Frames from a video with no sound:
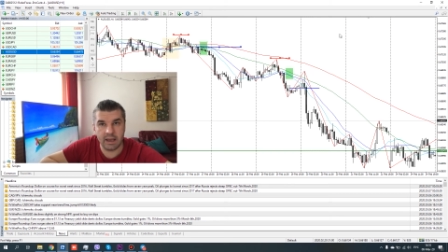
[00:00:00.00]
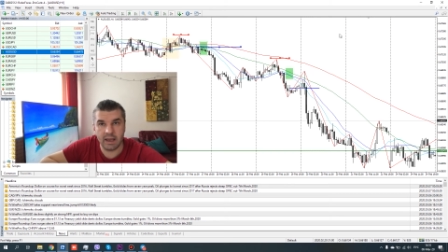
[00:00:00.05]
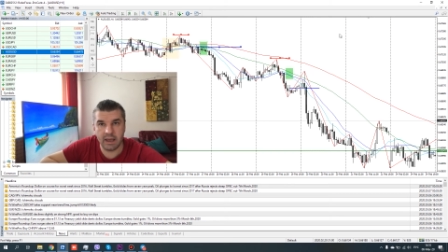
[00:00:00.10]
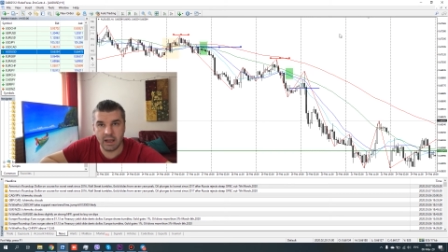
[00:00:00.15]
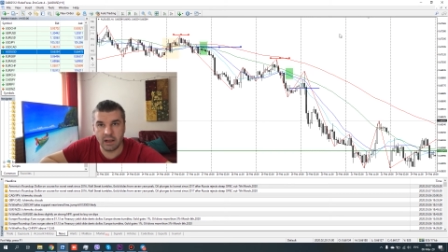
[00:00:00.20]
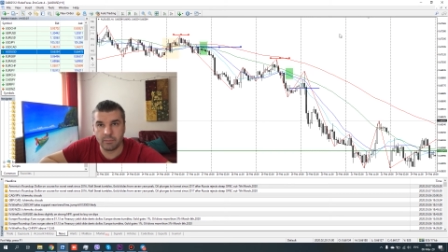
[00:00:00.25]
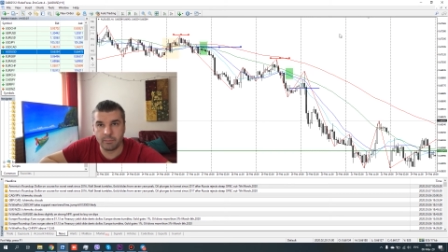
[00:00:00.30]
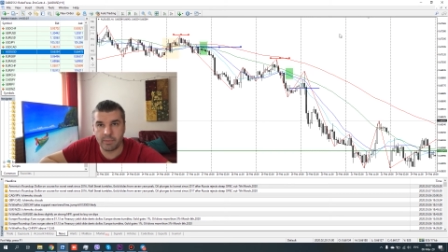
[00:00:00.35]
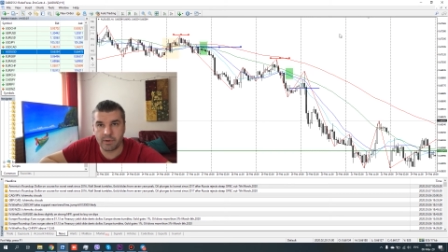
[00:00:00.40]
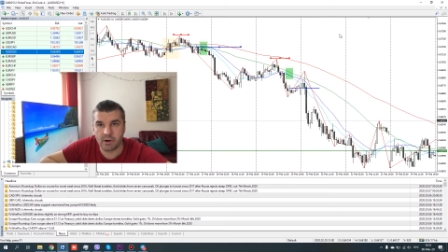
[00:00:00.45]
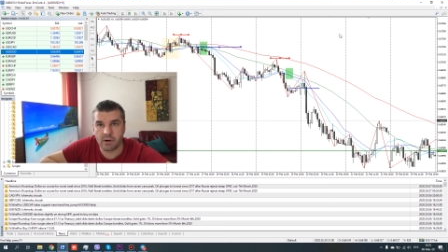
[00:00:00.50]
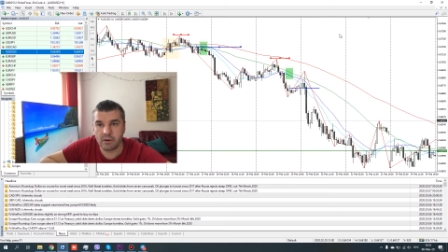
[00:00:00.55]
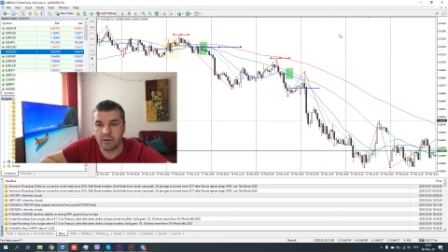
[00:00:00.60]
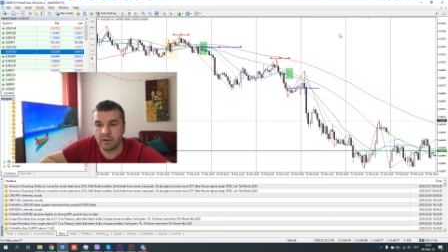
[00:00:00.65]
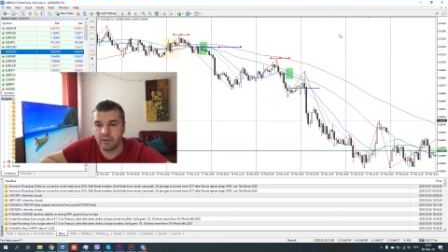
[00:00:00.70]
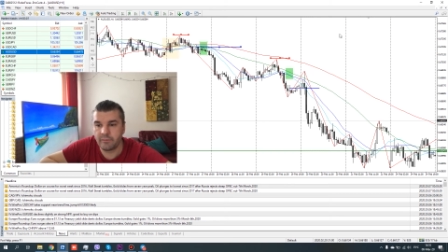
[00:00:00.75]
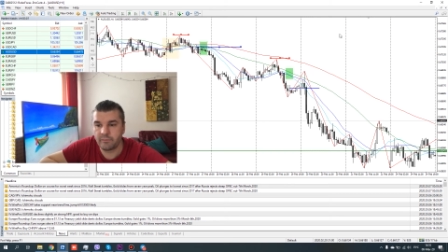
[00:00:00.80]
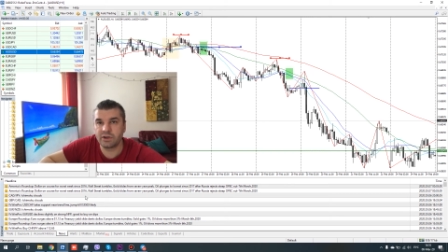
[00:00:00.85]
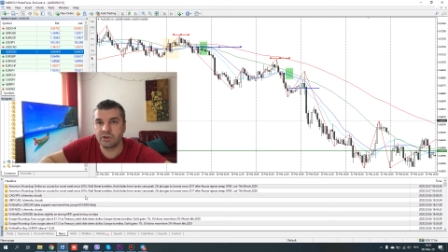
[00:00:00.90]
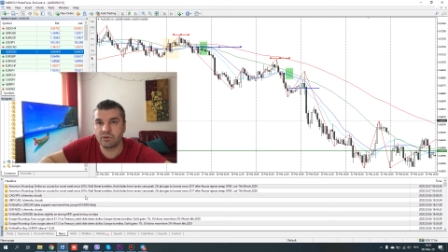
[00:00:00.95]
helper.
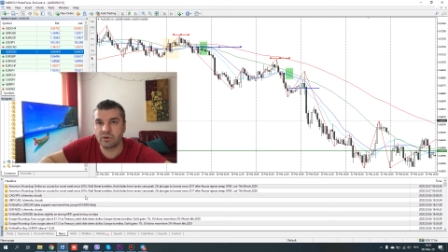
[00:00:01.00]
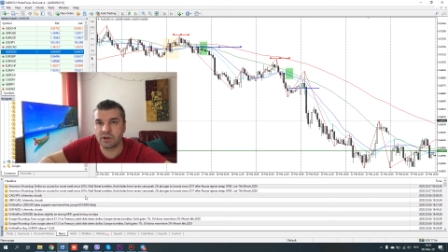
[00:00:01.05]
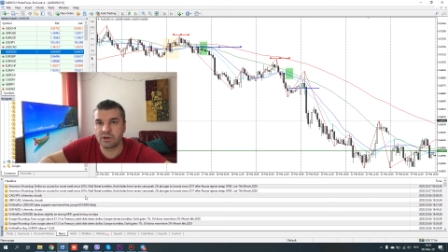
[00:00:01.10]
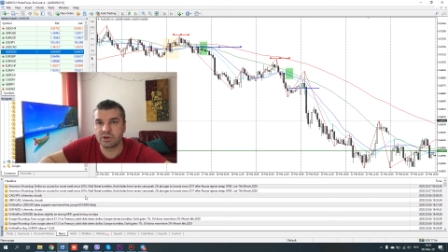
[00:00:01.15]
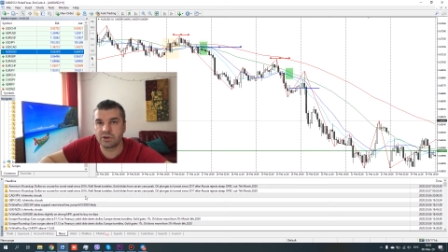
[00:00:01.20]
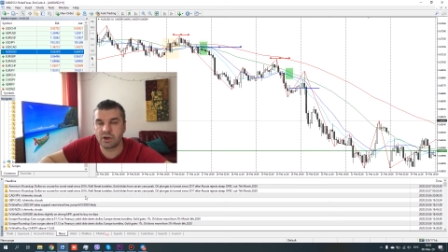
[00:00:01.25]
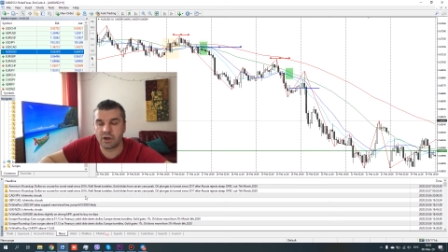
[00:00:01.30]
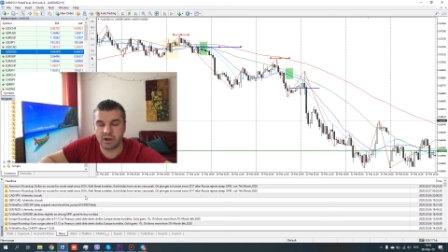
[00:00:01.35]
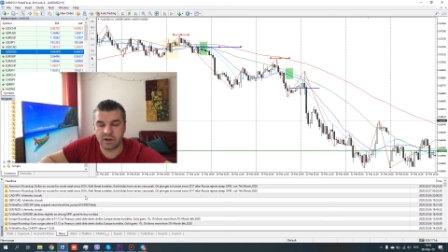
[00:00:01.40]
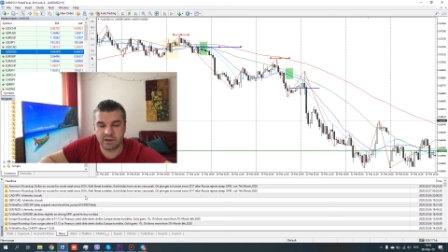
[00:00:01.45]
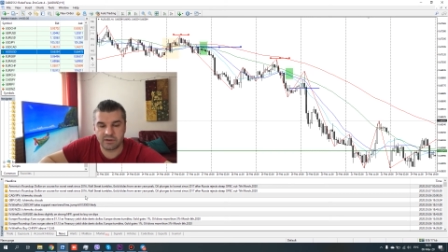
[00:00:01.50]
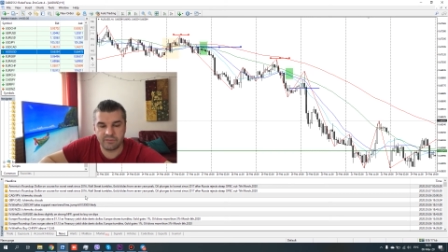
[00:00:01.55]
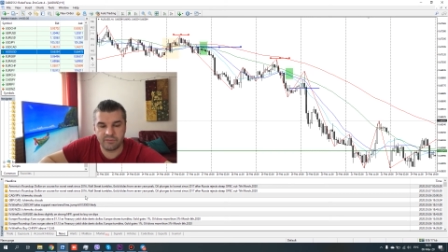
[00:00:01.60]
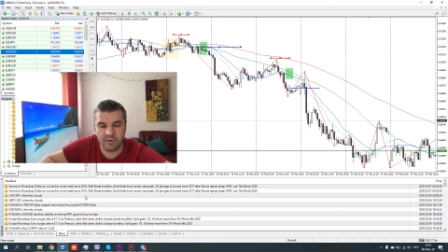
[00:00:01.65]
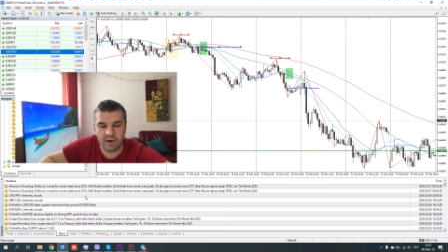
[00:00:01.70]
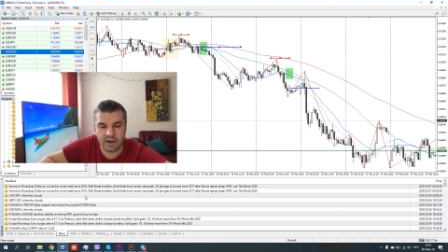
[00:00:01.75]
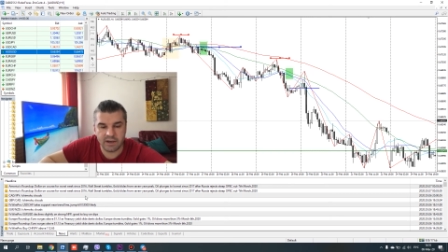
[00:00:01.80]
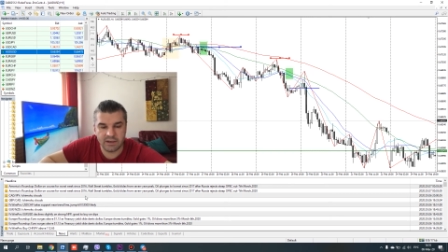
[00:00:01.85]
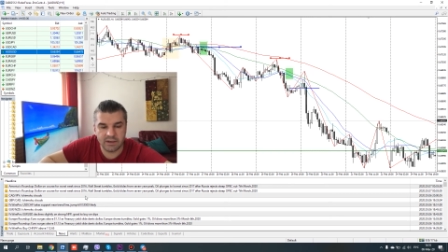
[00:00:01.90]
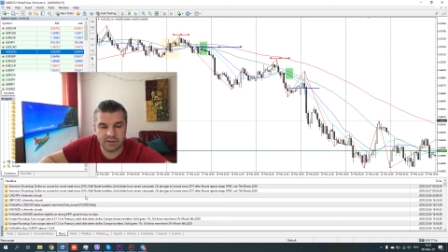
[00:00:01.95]
You can
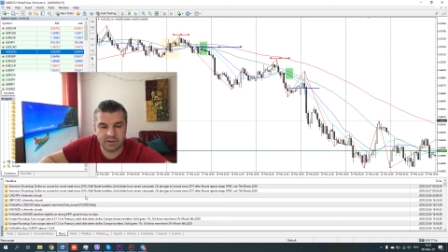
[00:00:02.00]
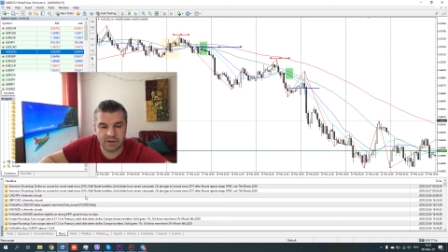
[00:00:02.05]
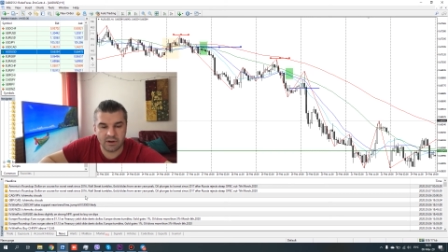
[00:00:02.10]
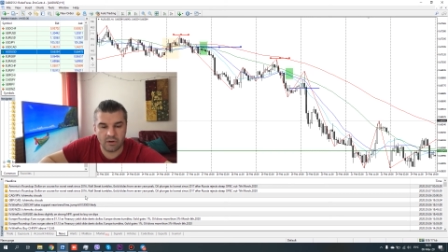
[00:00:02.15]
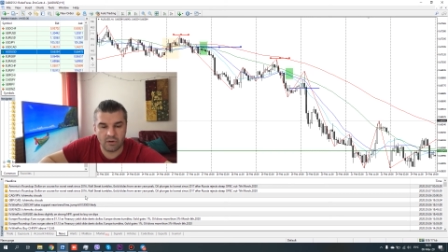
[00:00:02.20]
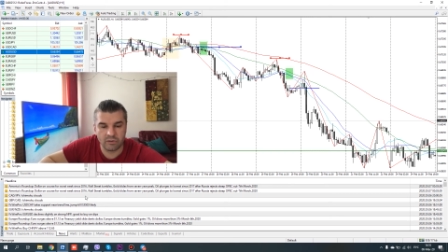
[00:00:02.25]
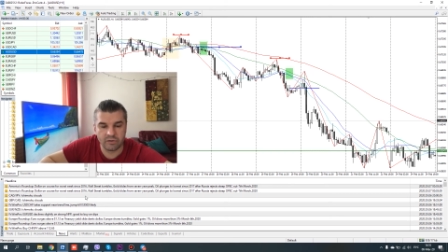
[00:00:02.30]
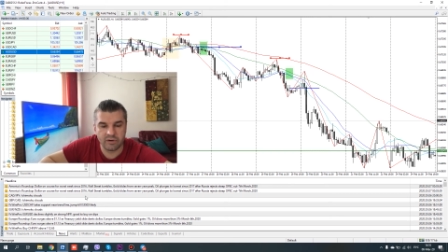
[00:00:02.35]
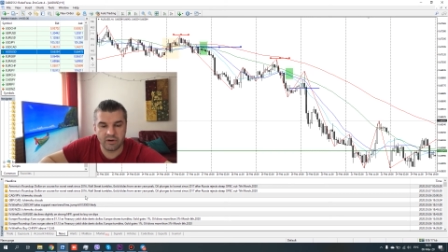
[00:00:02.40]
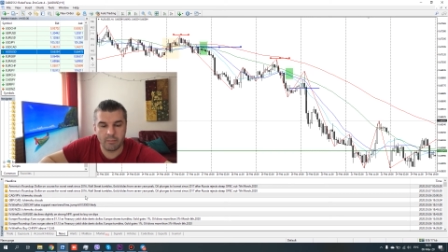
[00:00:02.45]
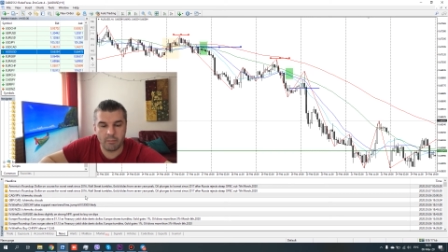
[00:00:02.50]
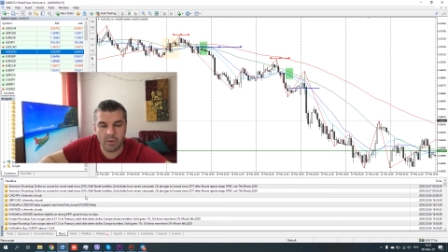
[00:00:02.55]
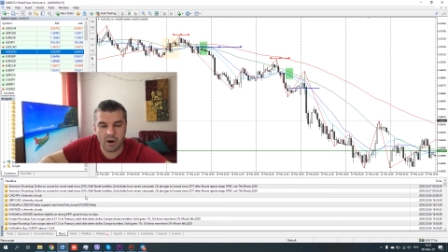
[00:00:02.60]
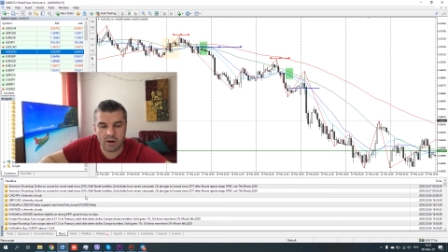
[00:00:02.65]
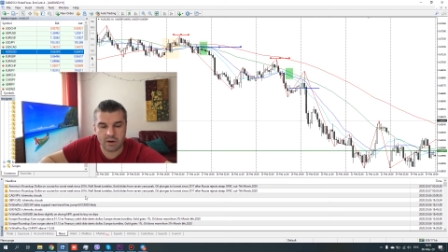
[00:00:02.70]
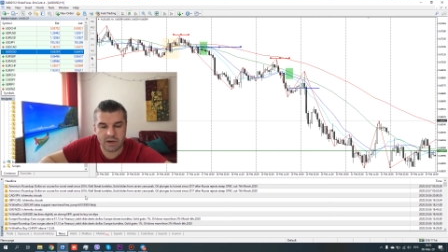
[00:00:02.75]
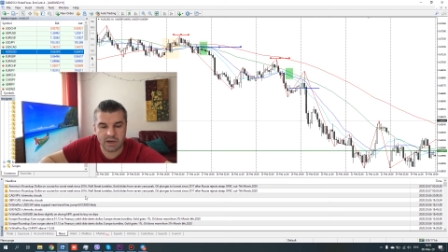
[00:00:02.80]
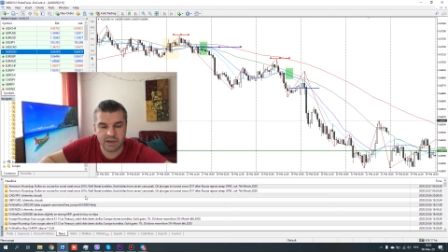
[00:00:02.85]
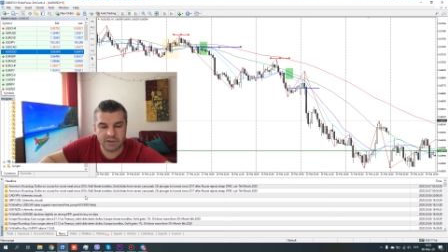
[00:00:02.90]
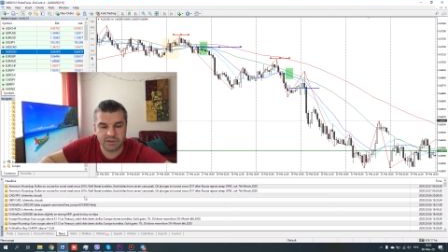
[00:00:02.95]
find it on the
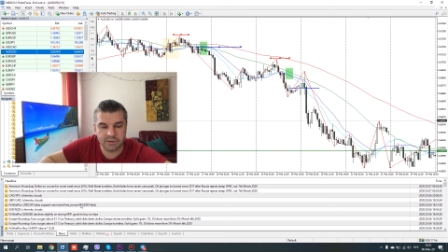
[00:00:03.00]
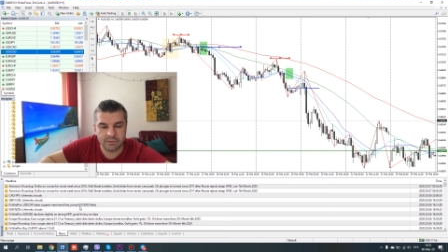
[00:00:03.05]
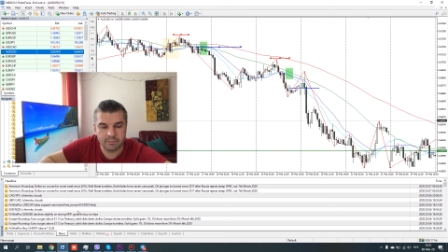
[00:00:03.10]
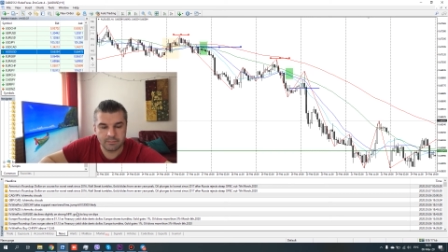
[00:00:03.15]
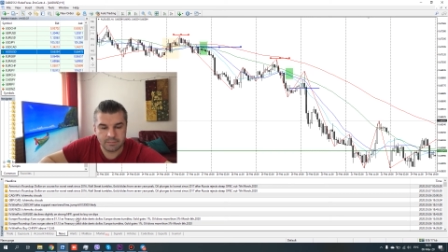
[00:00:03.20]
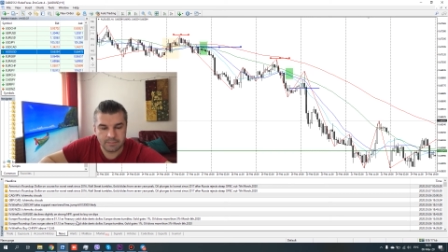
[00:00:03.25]
market.